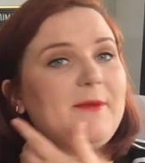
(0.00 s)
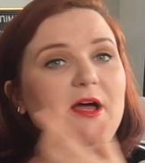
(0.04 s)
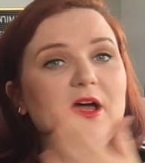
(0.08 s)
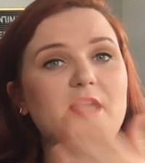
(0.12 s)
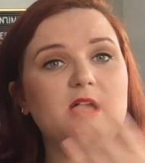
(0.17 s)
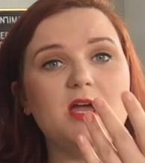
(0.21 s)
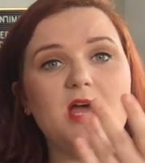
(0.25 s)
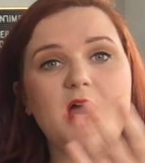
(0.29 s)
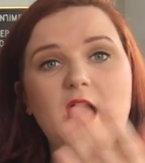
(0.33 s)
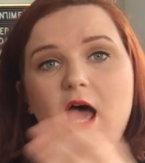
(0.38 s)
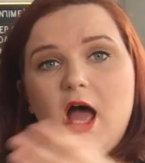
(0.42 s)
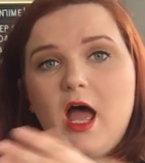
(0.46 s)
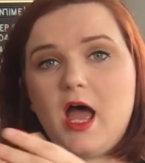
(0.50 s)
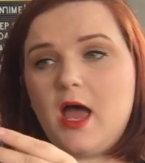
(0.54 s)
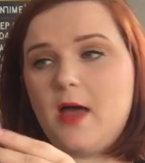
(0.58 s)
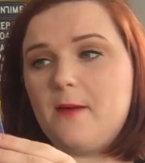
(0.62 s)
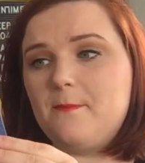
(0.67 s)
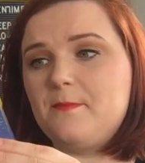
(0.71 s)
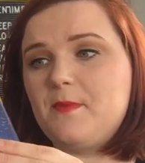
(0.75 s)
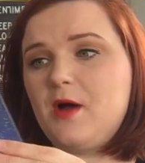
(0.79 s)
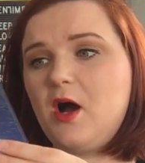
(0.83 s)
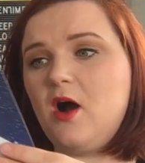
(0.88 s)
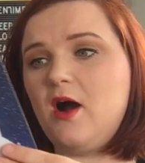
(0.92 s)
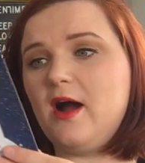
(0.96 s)
But
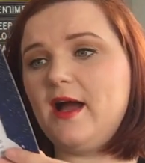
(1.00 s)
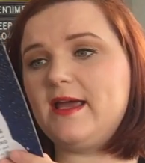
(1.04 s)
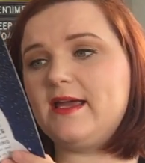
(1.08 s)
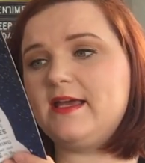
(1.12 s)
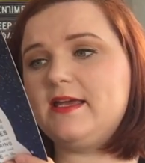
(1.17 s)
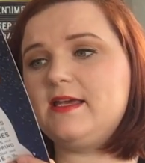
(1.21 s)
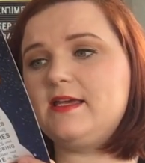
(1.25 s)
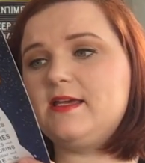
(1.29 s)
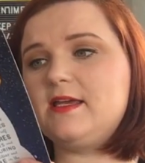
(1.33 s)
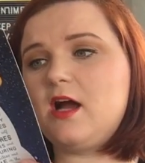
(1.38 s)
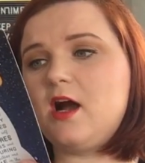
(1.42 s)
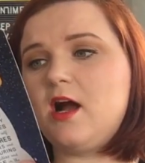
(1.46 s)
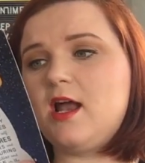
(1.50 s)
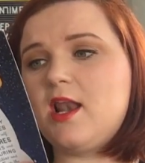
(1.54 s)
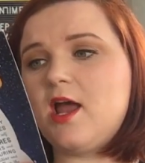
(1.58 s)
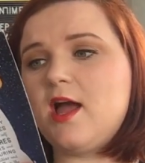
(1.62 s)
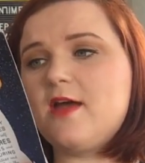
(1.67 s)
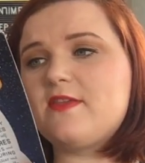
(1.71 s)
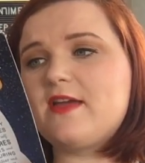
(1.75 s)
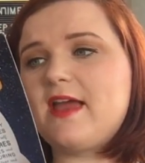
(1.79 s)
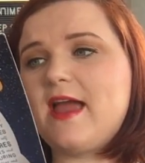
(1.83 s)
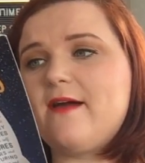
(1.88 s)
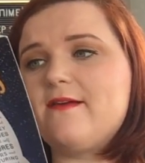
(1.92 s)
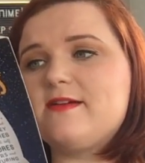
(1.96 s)
um, I I
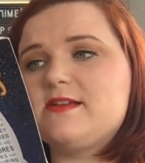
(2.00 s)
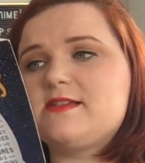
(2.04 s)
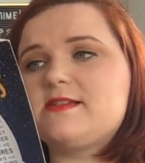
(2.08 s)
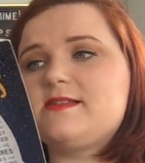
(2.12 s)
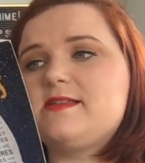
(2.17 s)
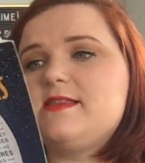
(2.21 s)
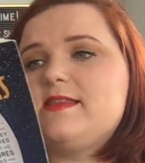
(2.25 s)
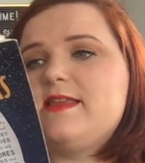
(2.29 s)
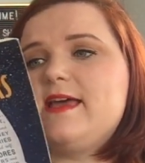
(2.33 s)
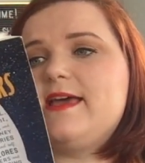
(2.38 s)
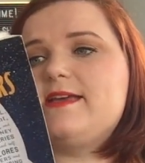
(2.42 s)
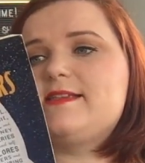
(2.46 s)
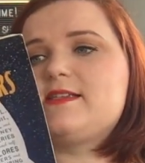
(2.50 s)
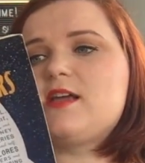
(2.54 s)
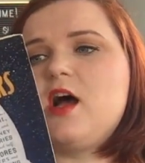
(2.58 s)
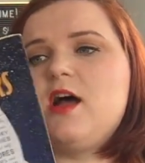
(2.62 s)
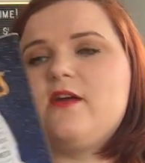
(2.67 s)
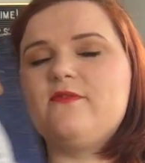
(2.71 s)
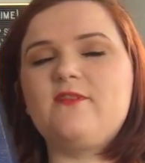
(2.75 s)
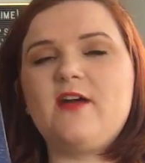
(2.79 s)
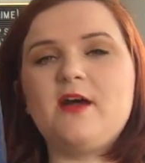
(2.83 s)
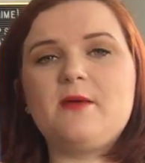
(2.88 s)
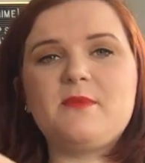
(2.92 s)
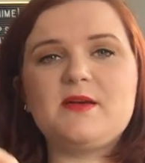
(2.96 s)
like the characters in this.
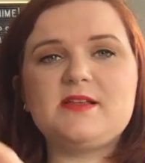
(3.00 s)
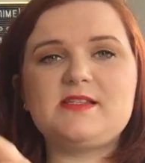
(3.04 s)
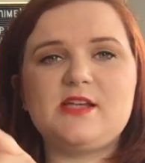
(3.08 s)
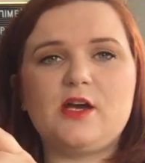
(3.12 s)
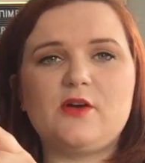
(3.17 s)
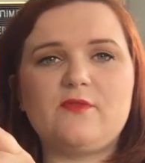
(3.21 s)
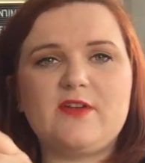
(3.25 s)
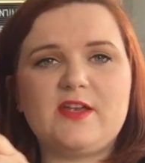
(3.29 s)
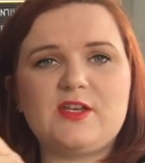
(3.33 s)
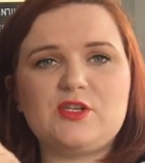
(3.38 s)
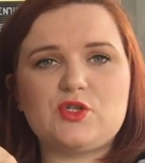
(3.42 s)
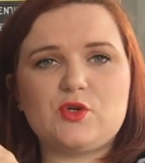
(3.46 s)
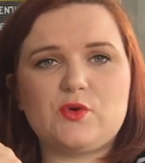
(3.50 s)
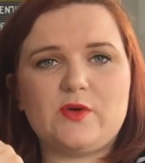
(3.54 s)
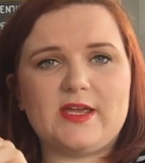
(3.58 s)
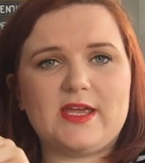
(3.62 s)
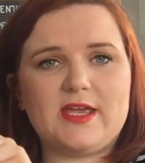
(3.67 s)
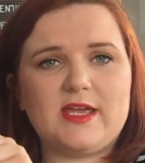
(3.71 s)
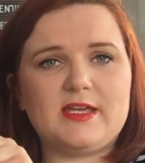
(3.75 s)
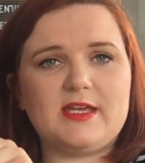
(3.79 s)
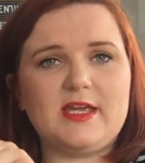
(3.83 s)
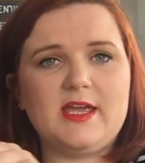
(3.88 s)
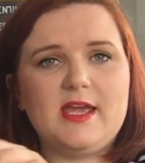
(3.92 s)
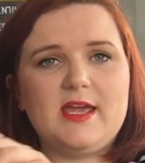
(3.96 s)
I found myself
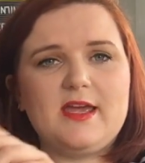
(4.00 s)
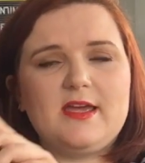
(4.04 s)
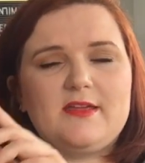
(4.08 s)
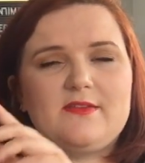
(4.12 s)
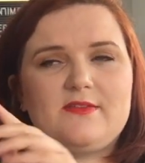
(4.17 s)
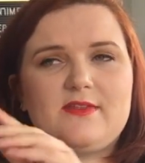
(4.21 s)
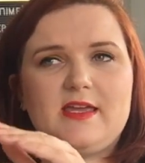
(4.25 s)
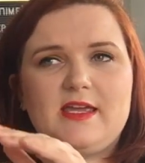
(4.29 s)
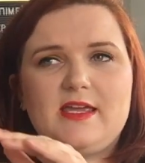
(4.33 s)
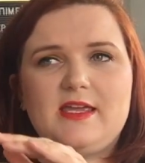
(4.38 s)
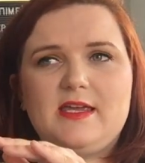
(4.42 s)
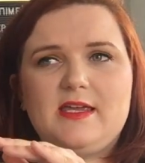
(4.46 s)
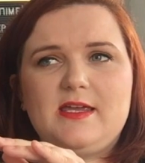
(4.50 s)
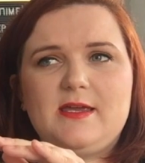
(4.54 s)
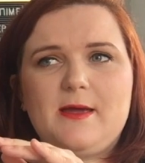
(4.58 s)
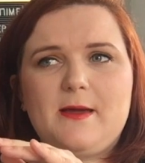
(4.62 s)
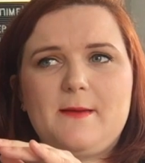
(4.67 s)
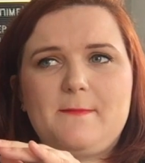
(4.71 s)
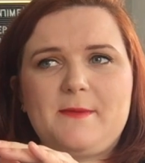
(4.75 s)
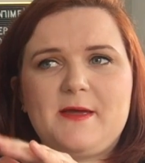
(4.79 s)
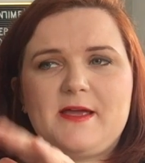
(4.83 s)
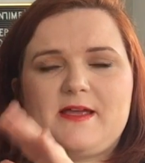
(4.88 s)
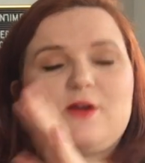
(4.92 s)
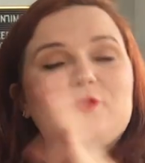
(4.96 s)
enjoying the
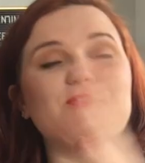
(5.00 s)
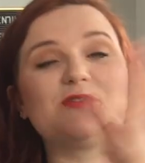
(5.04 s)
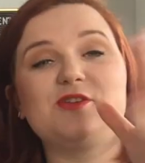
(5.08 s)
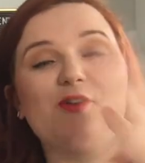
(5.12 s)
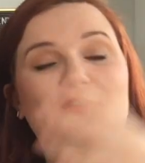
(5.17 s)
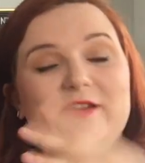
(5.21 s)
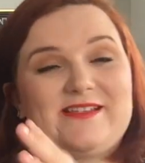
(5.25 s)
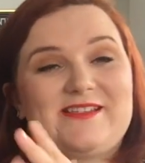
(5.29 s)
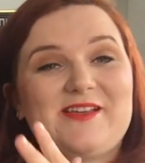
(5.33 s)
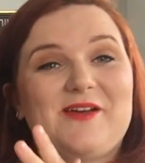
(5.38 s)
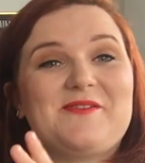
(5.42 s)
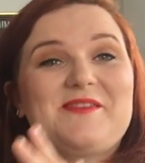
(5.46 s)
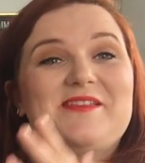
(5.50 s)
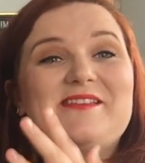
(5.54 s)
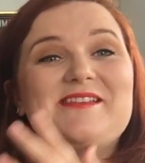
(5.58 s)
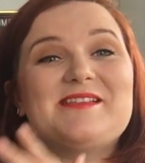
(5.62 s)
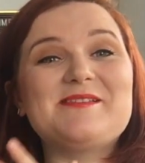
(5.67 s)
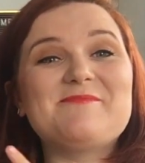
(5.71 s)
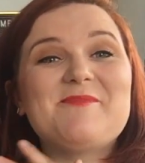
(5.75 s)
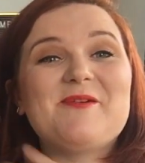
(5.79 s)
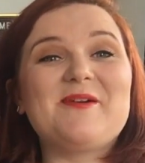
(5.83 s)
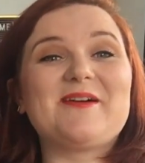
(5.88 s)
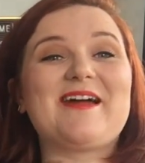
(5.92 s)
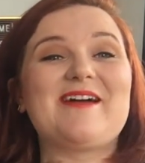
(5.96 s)
oh sorry. So this
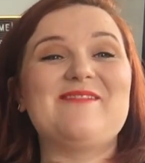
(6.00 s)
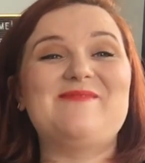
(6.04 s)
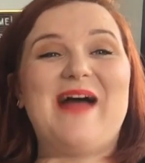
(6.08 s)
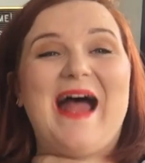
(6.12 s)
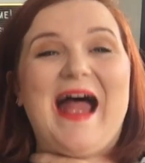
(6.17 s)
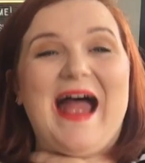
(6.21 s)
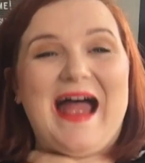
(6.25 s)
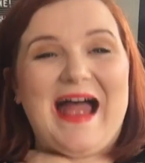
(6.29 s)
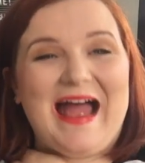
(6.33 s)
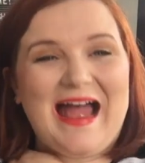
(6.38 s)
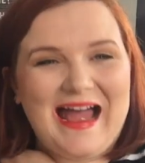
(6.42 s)
is a book about.